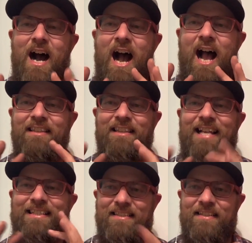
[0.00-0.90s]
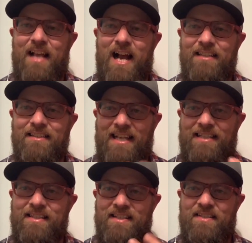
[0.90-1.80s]
I like
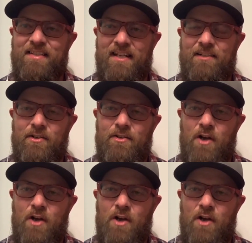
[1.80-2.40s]
this standard.